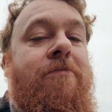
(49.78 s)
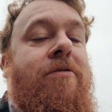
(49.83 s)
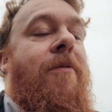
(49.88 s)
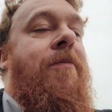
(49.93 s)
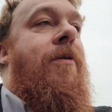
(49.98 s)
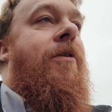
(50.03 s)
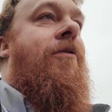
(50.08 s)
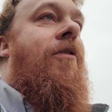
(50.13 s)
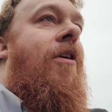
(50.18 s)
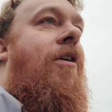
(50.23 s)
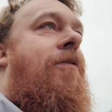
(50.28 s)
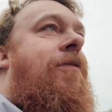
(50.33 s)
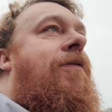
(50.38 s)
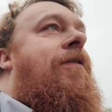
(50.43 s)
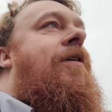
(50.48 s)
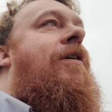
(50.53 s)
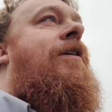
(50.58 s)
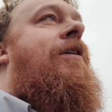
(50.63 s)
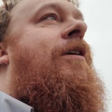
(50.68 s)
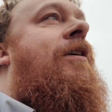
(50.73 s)
proper growth.
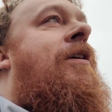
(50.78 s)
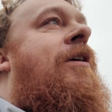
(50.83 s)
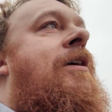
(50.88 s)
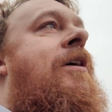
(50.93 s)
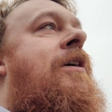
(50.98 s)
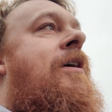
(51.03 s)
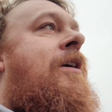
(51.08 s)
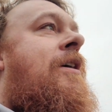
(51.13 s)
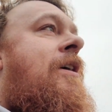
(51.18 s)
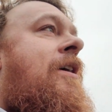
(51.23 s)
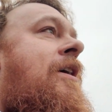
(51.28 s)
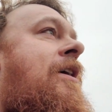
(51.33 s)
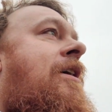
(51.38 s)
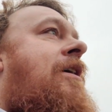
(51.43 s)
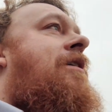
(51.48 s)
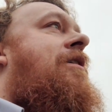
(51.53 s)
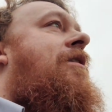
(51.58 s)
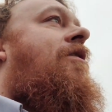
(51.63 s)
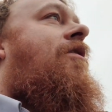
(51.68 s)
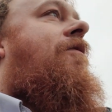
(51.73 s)

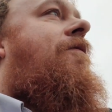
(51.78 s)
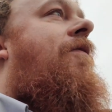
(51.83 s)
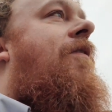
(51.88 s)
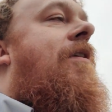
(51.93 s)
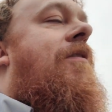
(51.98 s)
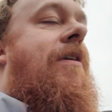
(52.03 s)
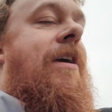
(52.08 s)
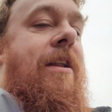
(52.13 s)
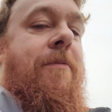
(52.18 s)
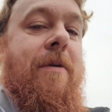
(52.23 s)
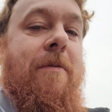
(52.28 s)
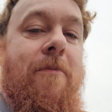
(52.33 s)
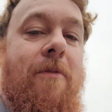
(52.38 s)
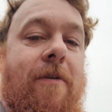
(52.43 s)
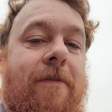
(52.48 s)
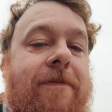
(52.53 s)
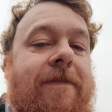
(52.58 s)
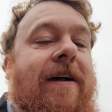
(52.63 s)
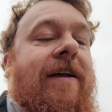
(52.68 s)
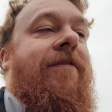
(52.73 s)
Hopefully we'll get a bit more
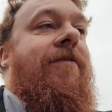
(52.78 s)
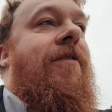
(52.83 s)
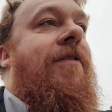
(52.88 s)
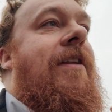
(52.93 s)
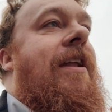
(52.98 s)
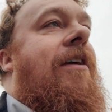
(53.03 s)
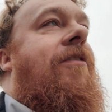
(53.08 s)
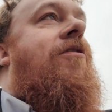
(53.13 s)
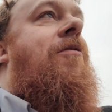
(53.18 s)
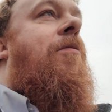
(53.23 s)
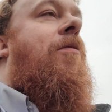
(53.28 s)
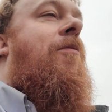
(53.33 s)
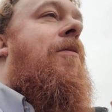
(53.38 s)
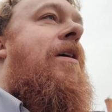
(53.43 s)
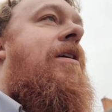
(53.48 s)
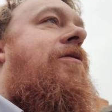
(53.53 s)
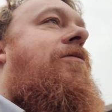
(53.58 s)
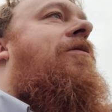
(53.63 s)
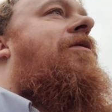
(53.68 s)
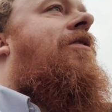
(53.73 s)
faster in the next couple of
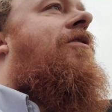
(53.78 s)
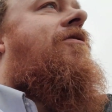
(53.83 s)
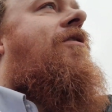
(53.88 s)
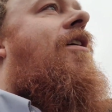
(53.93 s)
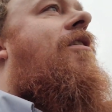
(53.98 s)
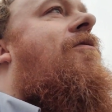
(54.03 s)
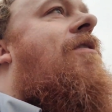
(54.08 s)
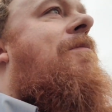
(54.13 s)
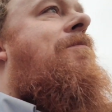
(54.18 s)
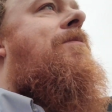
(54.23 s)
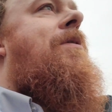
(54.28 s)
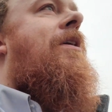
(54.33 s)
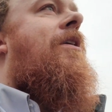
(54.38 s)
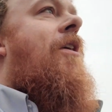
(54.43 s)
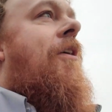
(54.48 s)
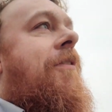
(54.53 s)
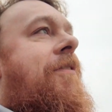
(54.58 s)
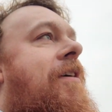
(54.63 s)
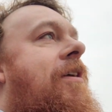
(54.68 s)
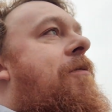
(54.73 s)
weeks. We're going to start ramping
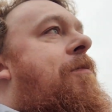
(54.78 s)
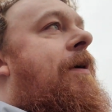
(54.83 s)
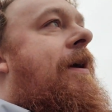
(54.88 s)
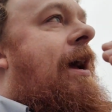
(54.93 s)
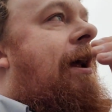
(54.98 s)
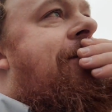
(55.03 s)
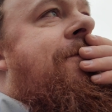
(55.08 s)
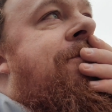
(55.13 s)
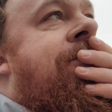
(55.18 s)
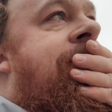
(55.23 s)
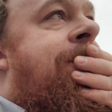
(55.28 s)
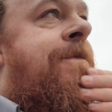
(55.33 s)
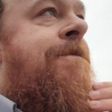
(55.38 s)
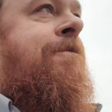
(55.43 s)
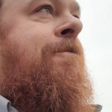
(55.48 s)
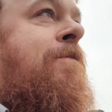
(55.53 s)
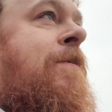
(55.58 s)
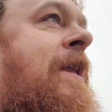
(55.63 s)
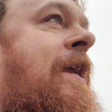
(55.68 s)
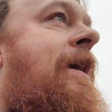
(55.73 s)
content up again.
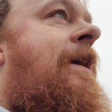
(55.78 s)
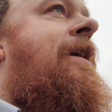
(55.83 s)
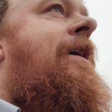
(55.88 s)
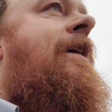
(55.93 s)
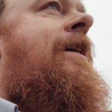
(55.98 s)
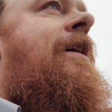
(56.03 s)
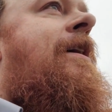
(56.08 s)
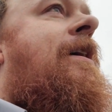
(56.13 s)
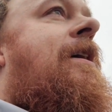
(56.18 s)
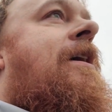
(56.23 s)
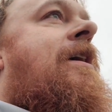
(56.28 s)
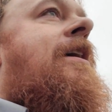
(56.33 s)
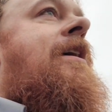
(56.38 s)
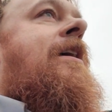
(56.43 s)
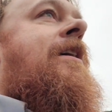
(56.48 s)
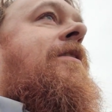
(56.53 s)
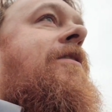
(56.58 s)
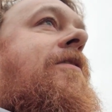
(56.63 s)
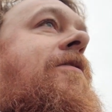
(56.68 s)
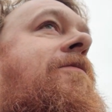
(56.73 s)

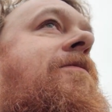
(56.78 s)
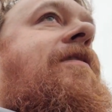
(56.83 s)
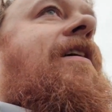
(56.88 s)
Just